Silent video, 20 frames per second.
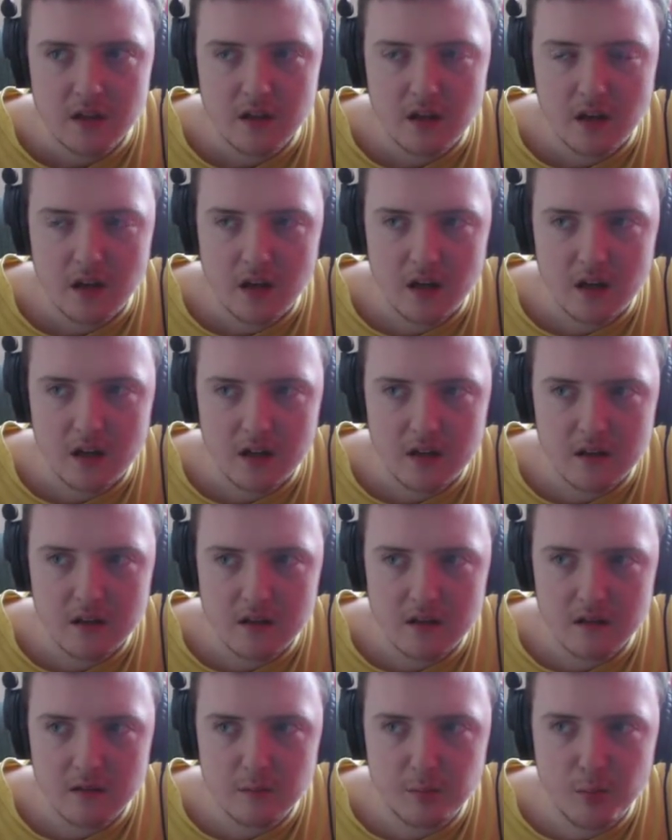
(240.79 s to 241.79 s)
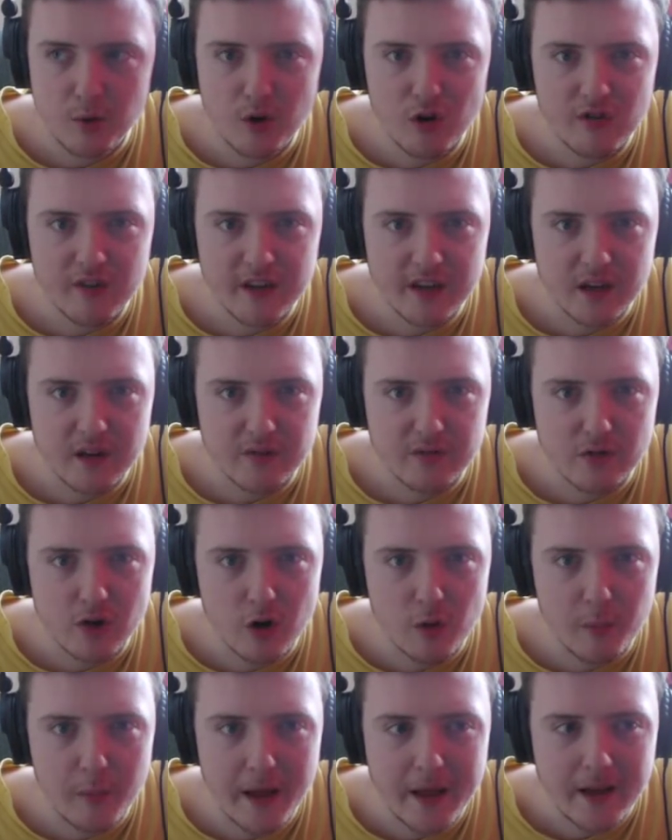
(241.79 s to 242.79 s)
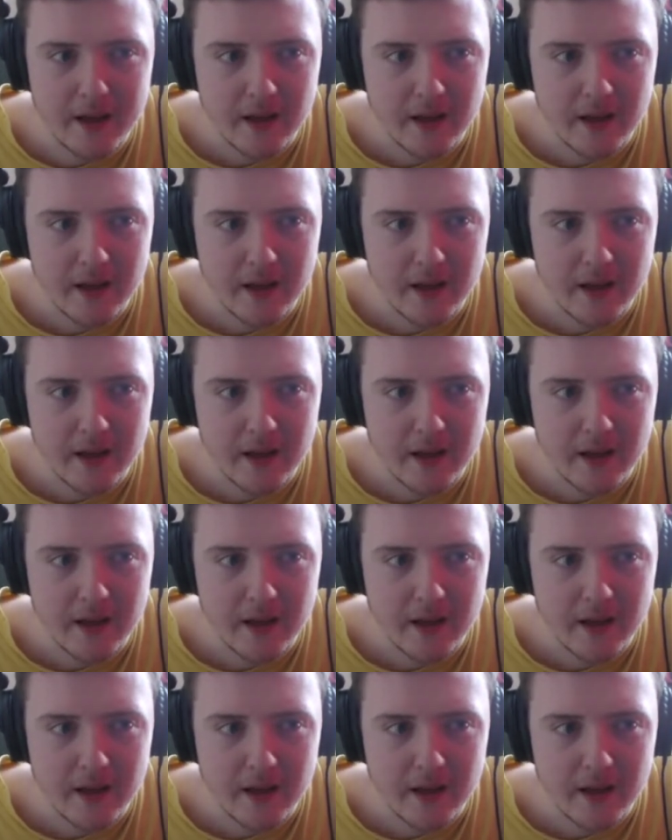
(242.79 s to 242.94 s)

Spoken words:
and boring and for old men.